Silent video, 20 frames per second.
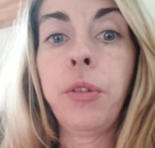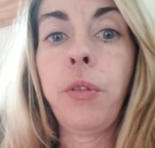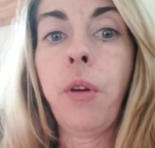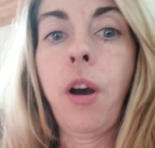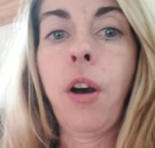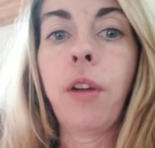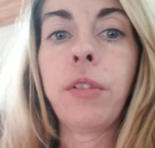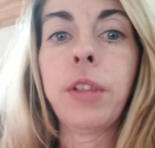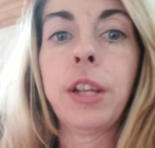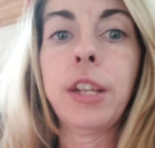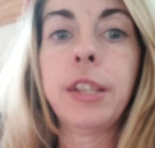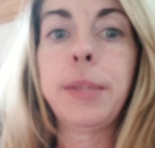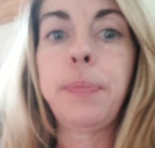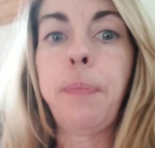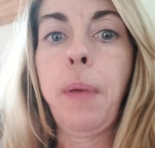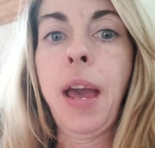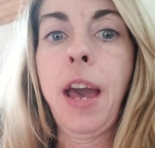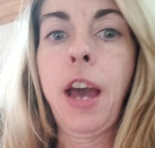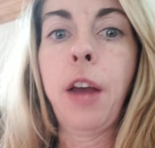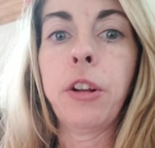all this
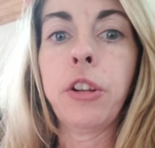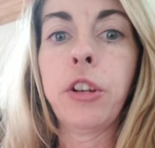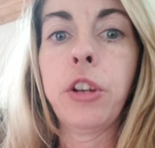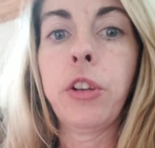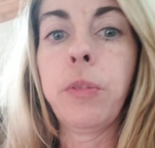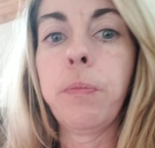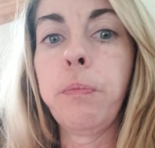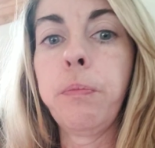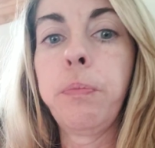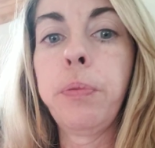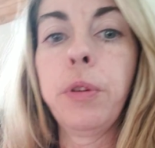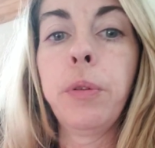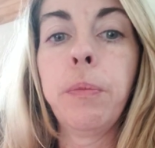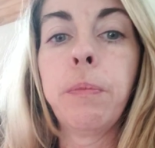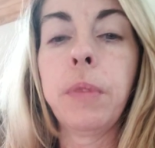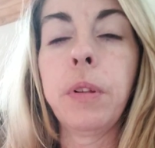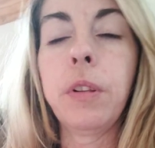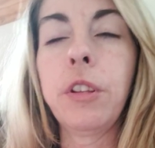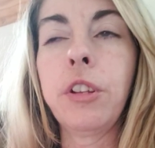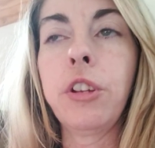bad,
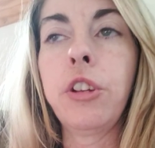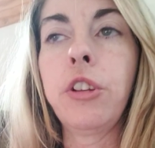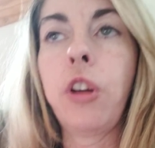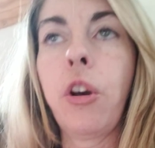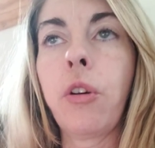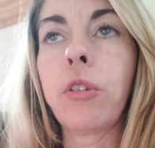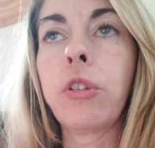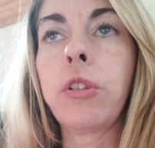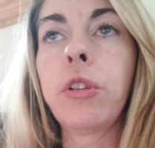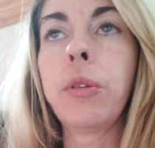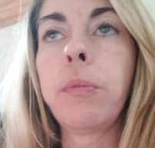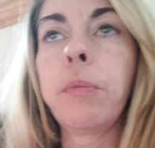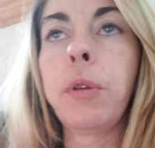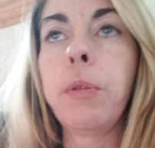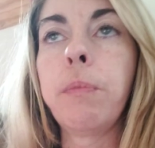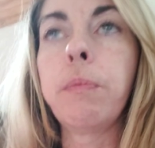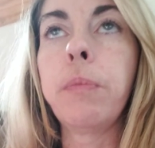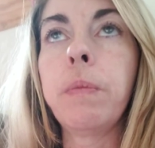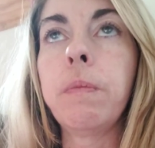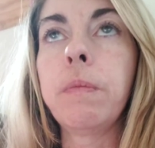you know,
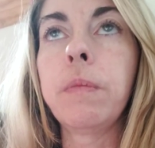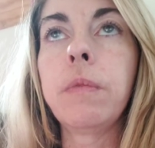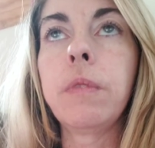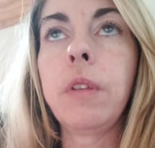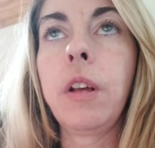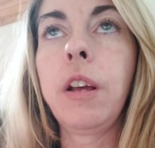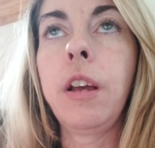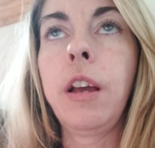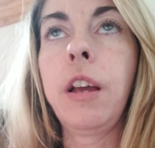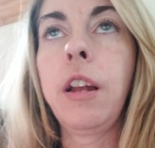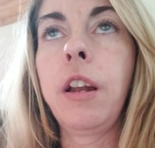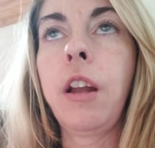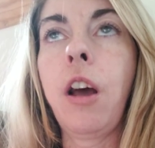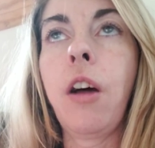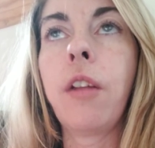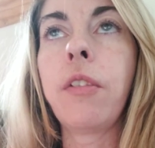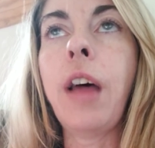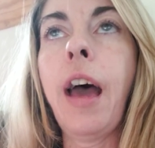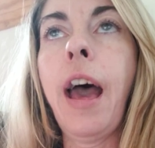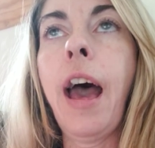gloom and
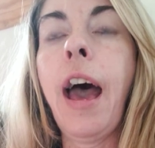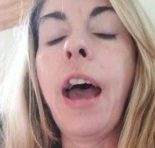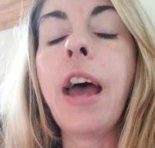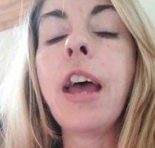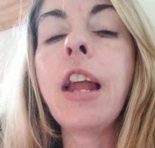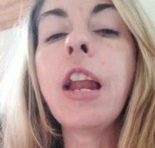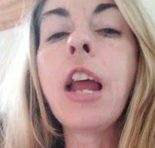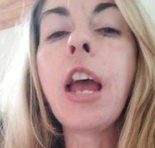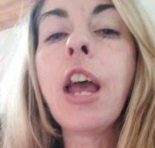all that.